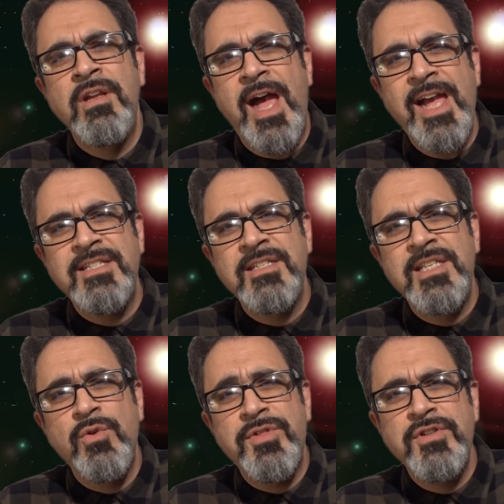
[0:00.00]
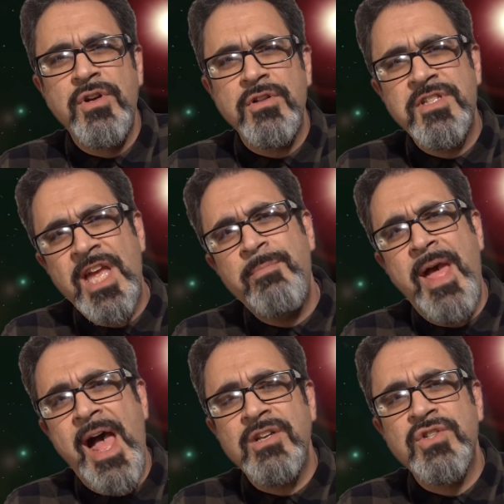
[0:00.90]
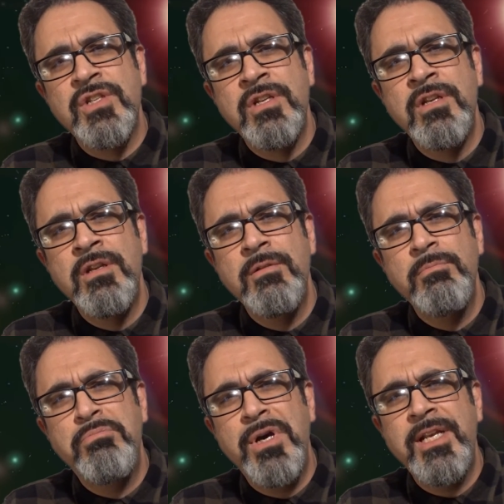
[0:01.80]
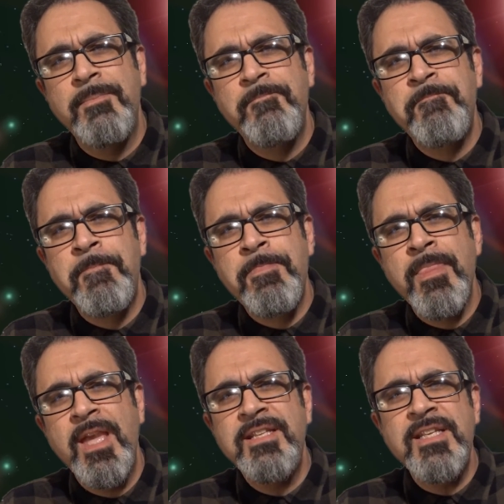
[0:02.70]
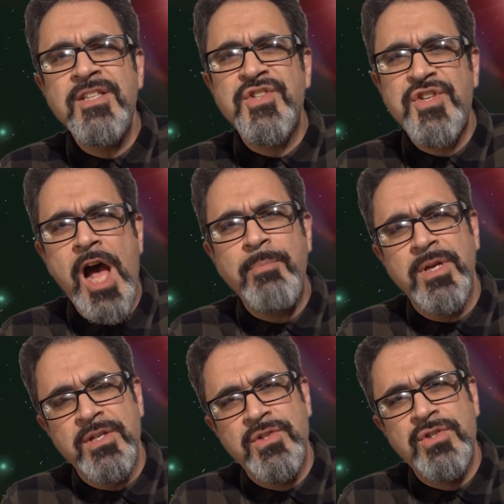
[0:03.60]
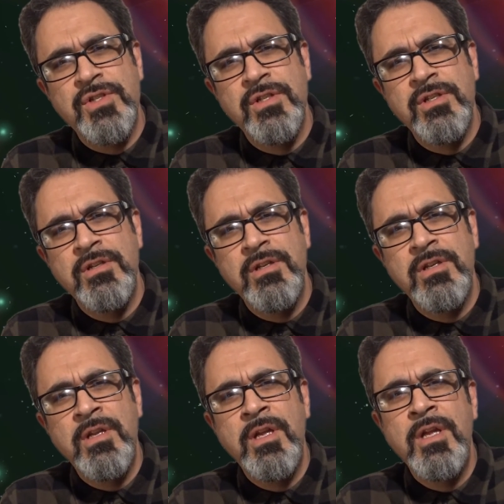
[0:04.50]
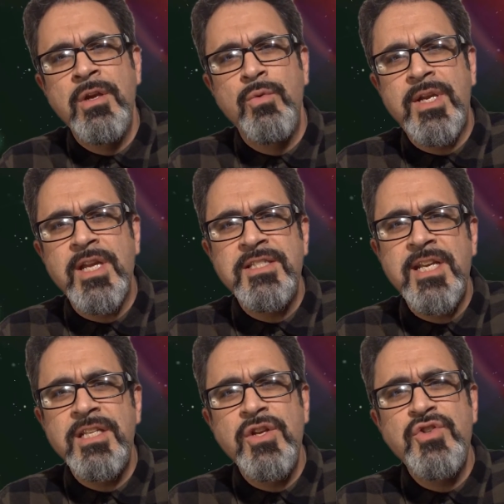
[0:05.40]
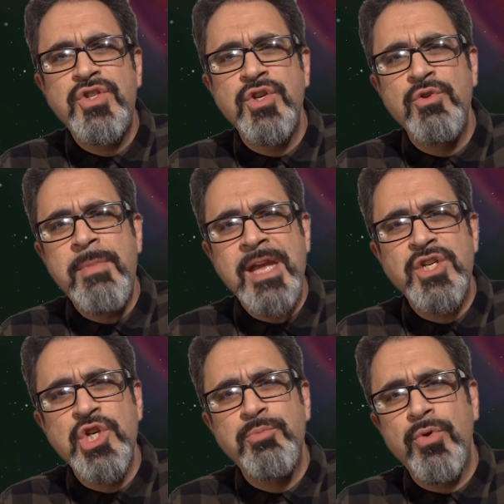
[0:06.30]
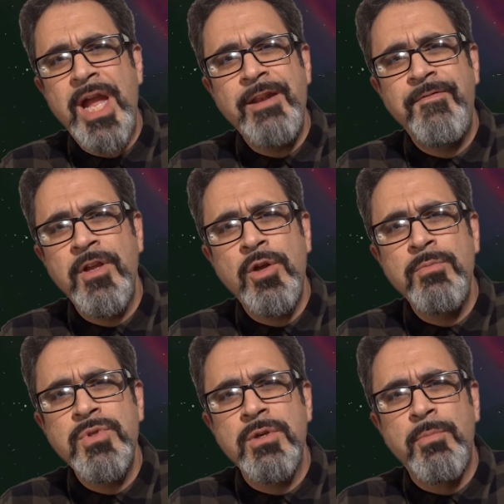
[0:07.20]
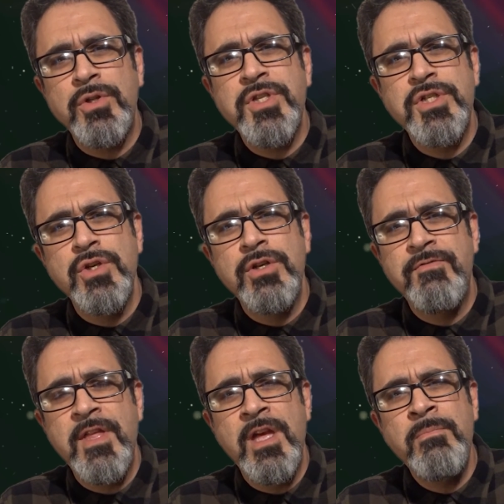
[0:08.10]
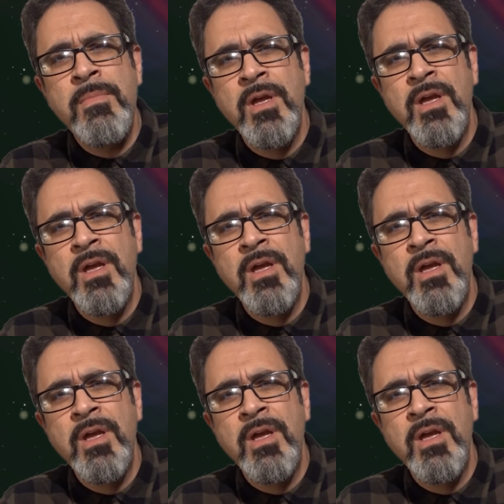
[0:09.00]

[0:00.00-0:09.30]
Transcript: I had to deal with adult setbacks. But it didn't stop us. We continued to make Super eight films, a multitude of them.